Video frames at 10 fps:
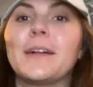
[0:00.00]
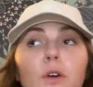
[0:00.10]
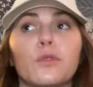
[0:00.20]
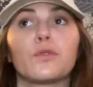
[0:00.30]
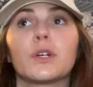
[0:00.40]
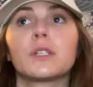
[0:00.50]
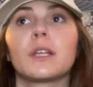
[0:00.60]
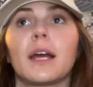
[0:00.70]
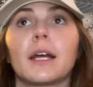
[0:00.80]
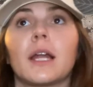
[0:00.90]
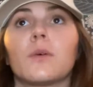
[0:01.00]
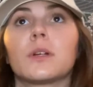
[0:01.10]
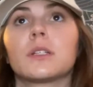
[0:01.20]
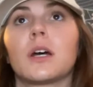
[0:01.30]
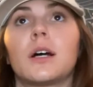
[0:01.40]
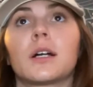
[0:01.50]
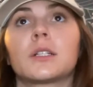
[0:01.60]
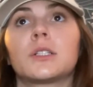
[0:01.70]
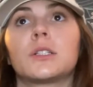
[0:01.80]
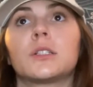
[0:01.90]
So first, I kind of want to talk
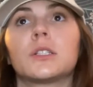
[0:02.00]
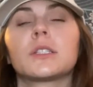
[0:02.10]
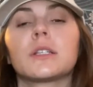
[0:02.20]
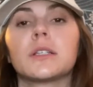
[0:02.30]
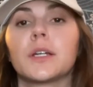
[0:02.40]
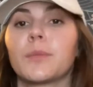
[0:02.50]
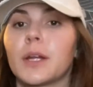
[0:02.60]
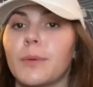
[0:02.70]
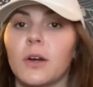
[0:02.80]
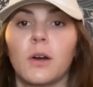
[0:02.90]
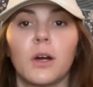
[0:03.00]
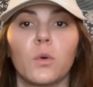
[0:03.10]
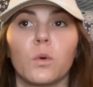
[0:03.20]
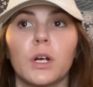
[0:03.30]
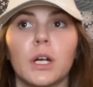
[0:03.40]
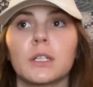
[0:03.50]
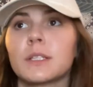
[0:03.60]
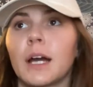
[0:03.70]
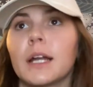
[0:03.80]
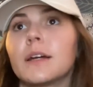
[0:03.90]
just a little bit about how it
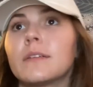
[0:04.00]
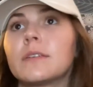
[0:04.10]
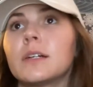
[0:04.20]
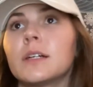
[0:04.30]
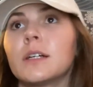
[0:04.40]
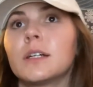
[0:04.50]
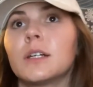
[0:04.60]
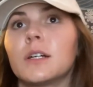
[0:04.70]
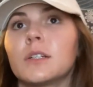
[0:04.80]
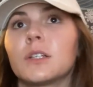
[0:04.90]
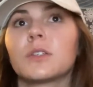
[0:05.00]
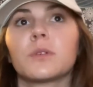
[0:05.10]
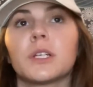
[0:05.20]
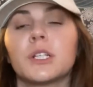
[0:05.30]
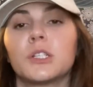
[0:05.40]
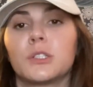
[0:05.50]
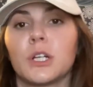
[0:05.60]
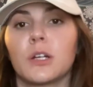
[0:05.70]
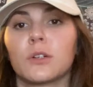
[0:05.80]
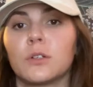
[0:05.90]
works, kind of just a really
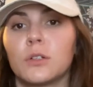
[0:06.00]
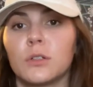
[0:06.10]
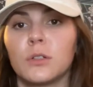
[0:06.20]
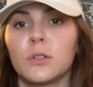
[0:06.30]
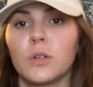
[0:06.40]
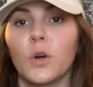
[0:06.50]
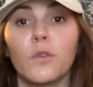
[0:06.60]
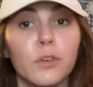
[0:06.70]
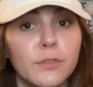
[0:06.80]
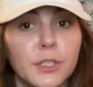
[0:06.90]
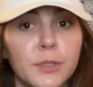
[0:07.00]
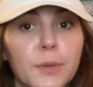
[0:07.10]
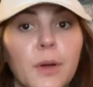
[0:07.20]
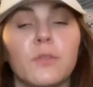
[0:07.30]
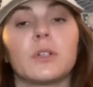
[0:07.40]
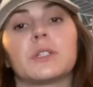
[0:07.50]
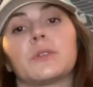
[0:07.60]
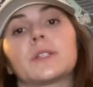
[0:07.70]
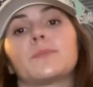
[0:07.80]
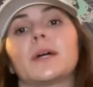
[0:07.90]
general overview of what
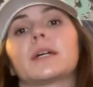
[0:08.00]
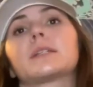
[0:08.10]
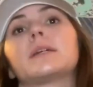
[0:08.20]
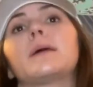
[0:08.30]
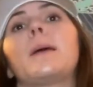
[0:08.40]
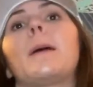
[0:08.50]
to expect.